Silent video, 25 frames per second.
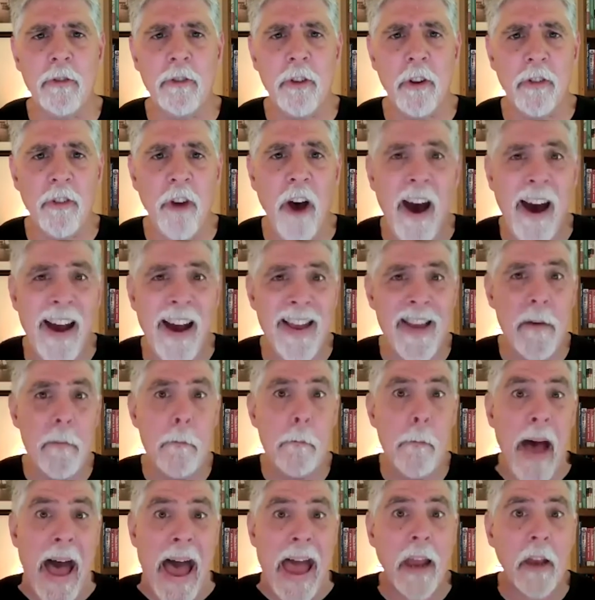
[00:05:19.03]
to tie
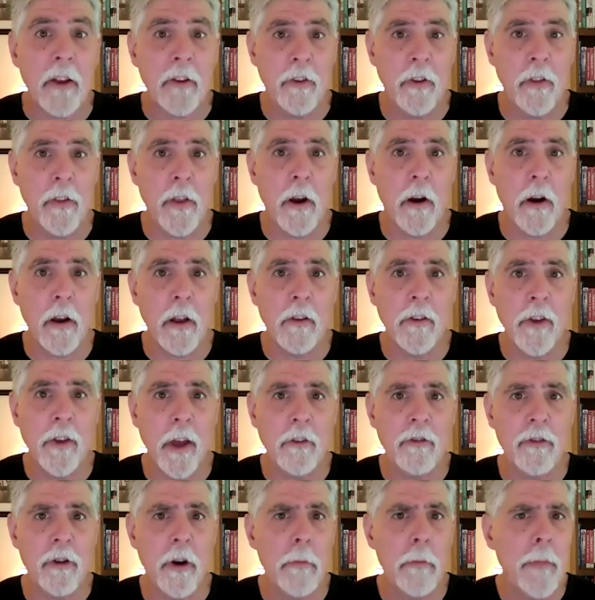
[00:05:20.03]
it back to the
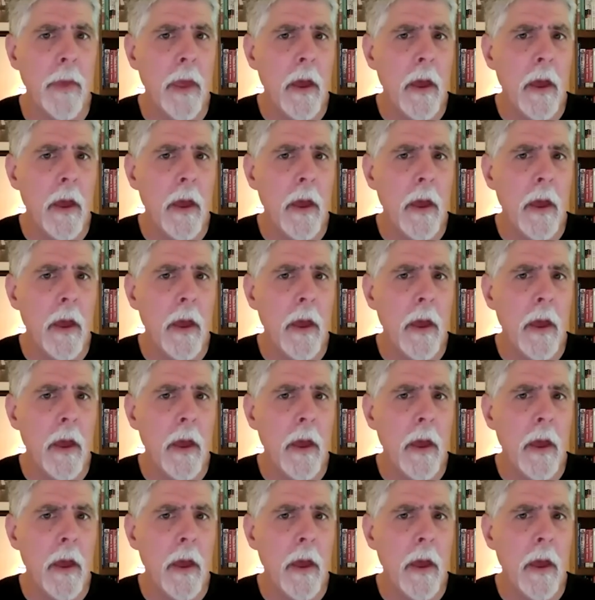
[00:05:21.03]
architecture.